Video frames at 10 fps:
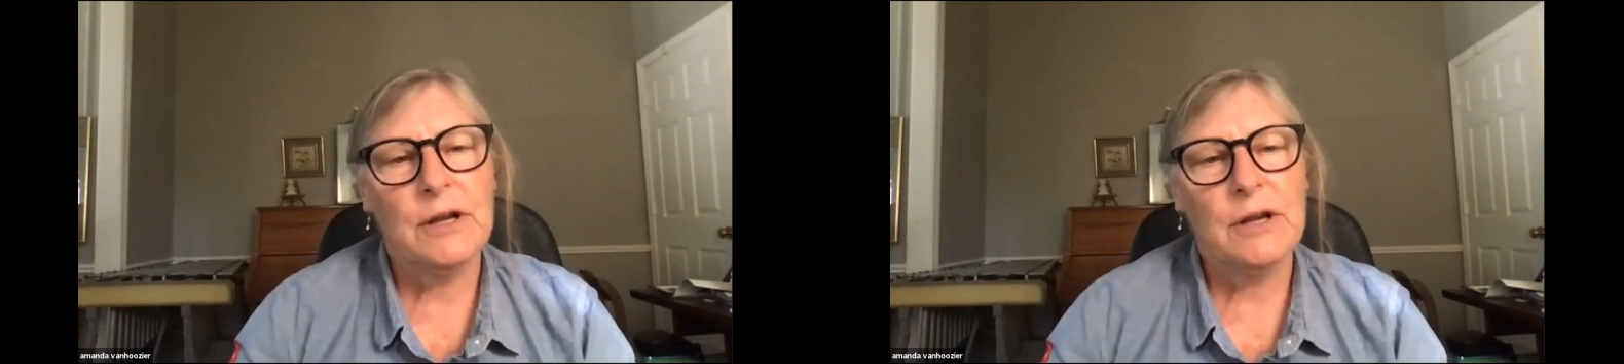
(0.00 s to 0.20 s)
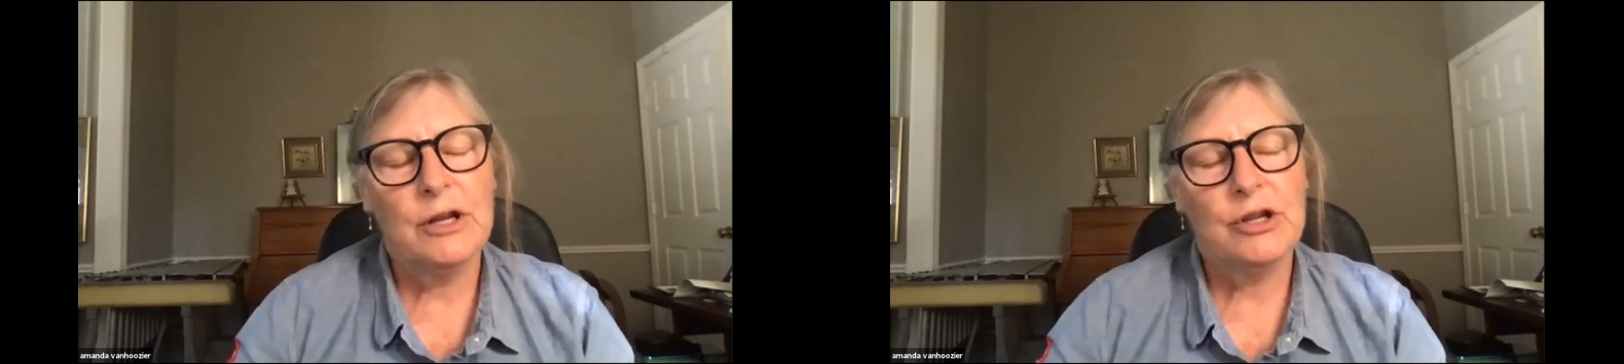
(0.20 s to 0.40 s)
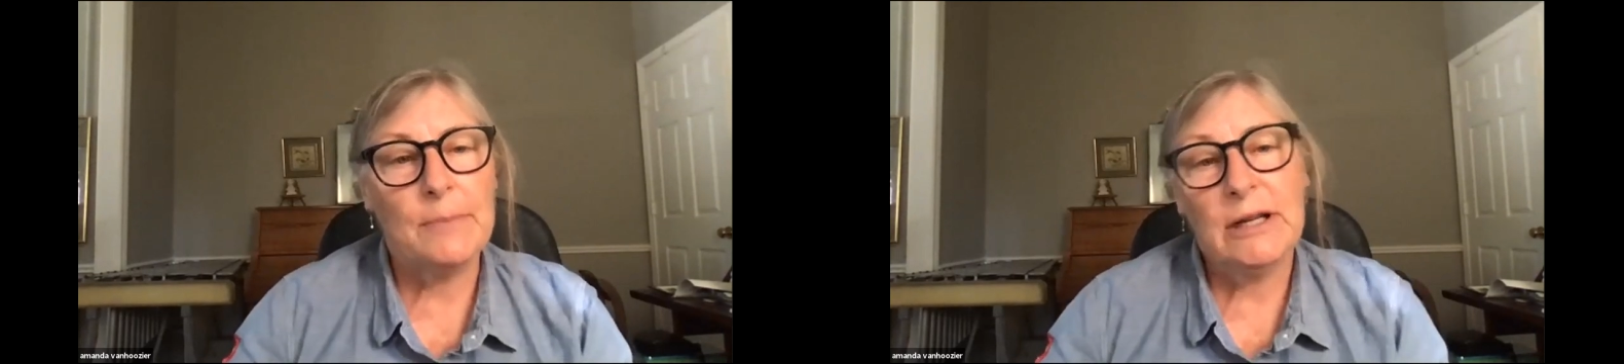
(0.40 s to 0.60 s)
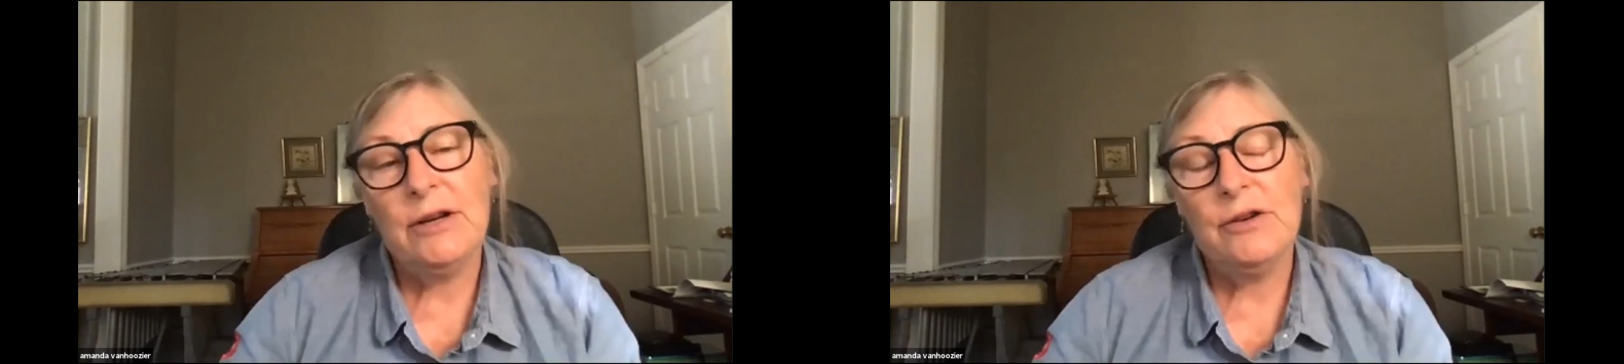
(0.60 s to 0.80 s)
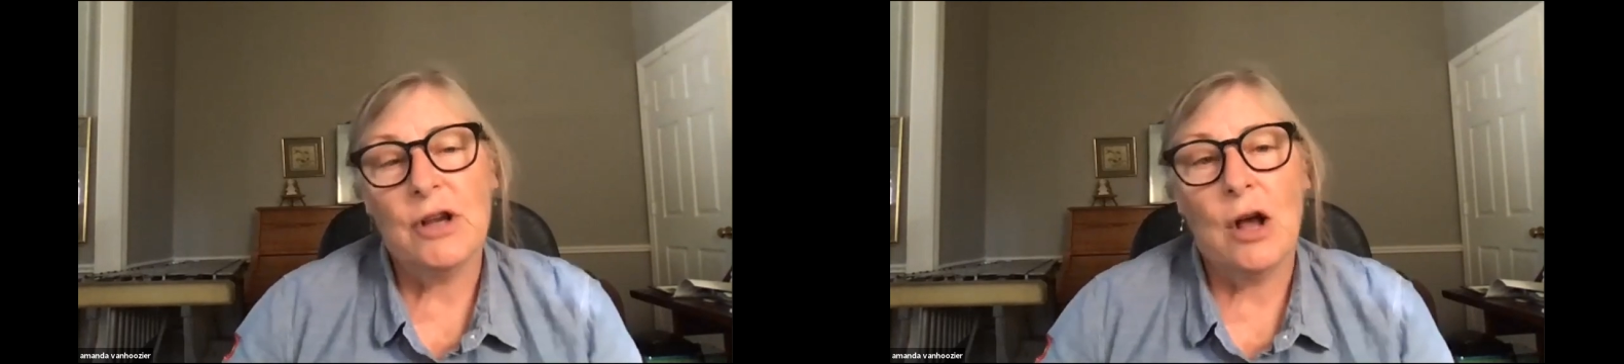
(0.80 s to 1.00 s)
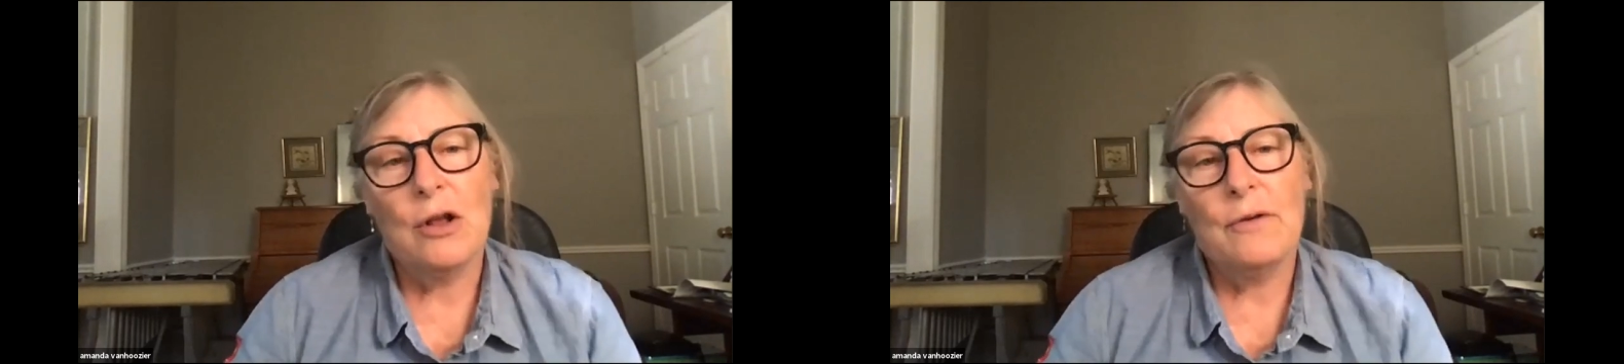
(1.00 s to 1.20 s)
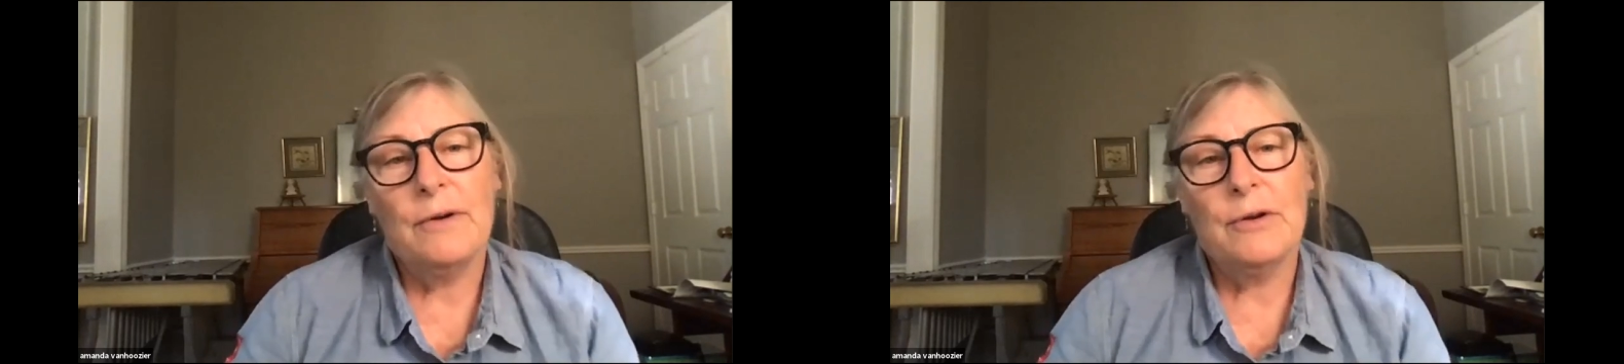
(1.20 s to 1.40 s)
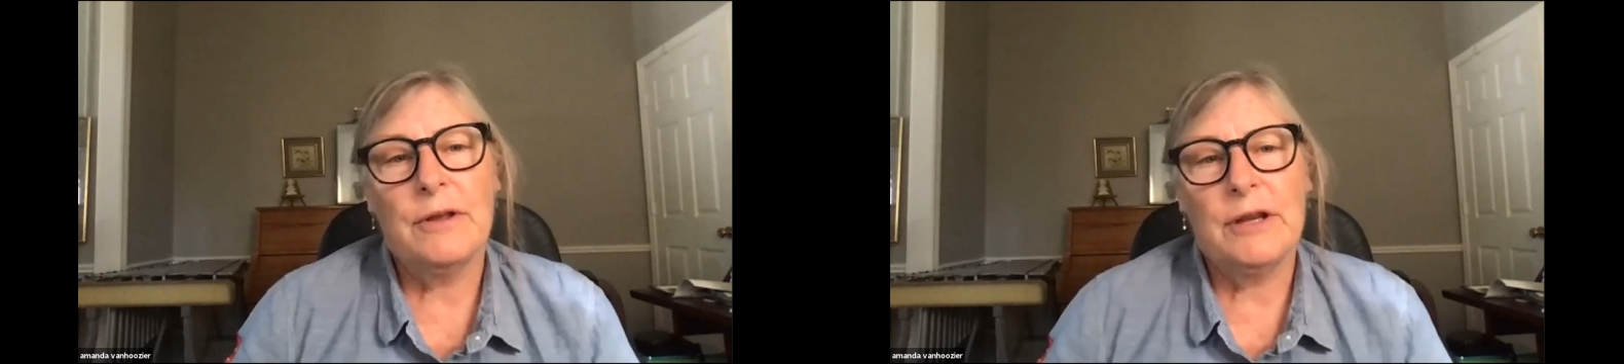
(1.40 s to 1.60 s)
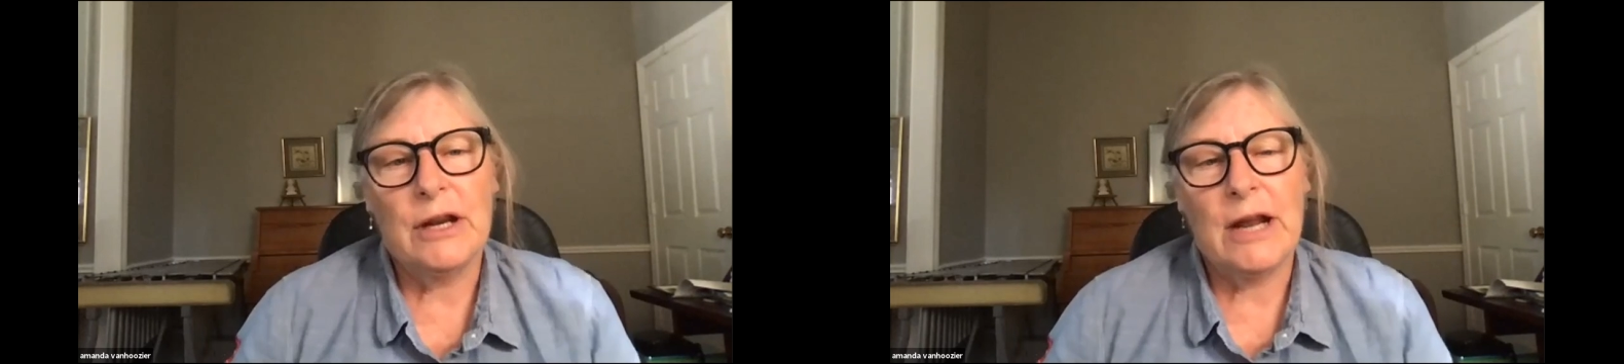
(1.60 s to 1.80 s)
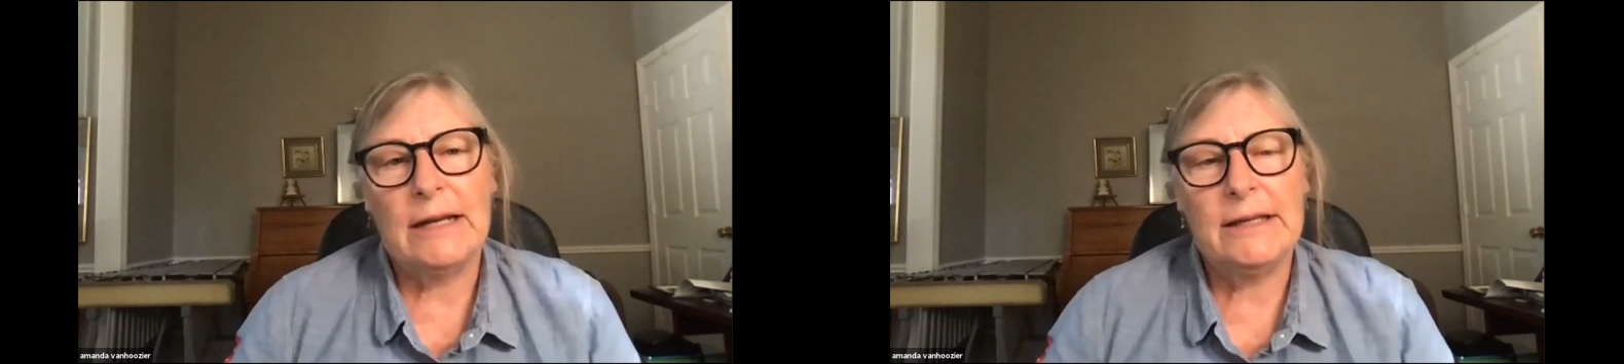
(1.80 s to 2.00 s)
chapter leaders all over the
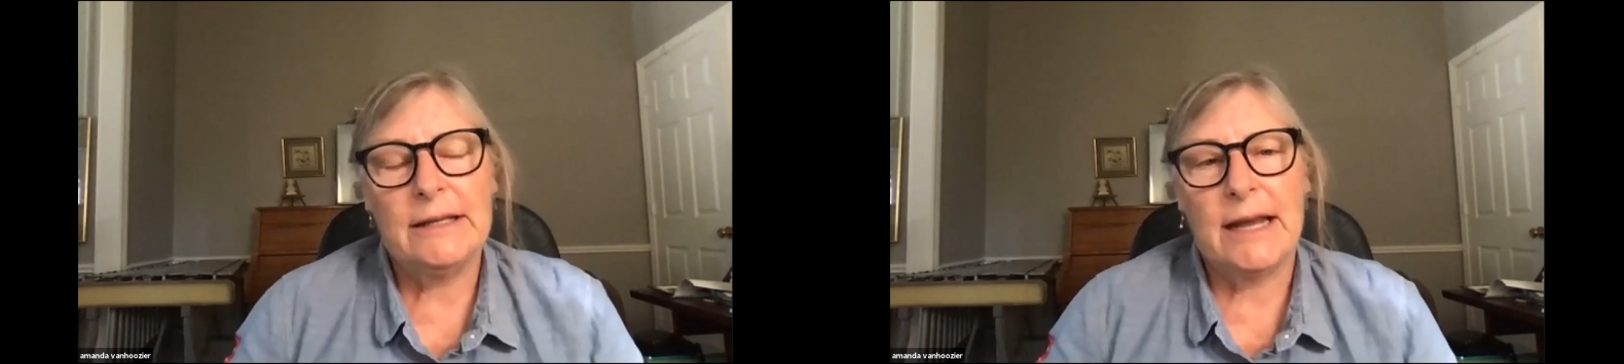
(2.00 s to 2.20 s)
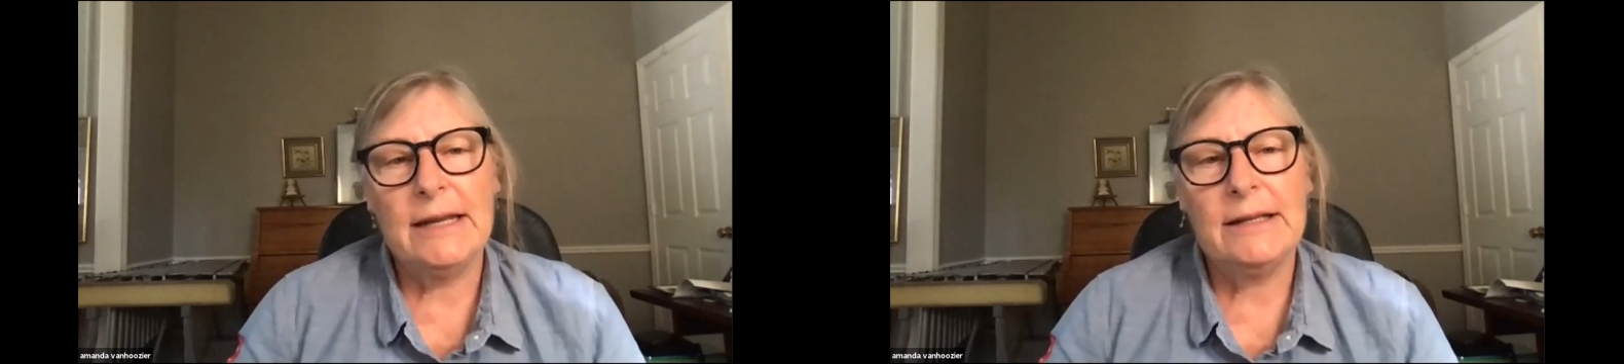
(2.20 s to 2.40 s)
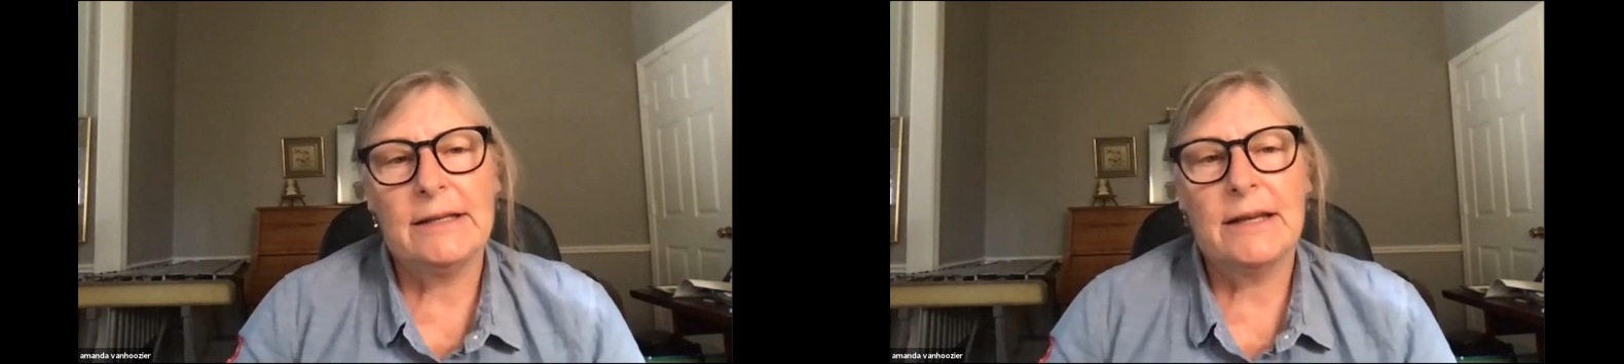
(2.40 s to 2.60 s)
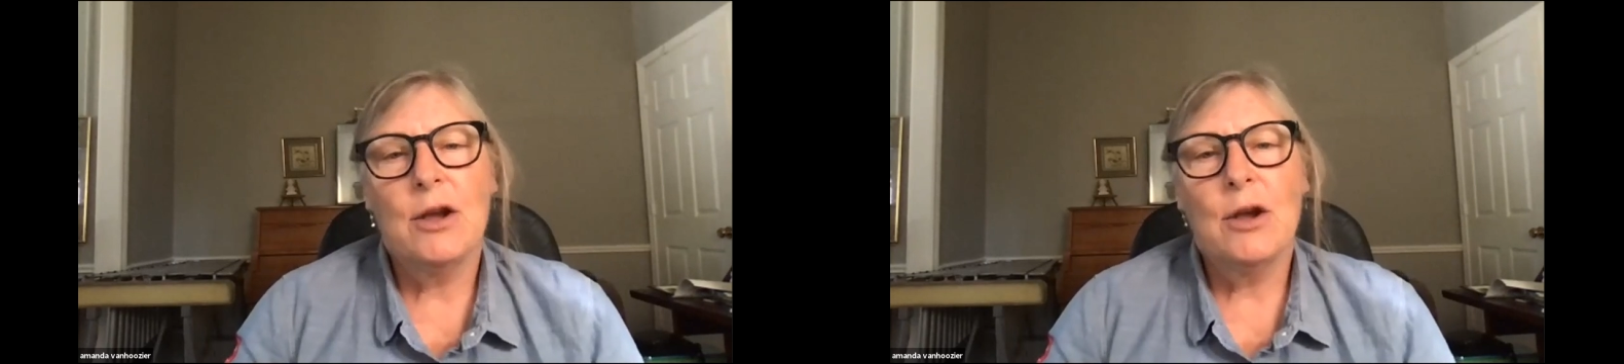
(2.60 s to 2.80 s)
United States,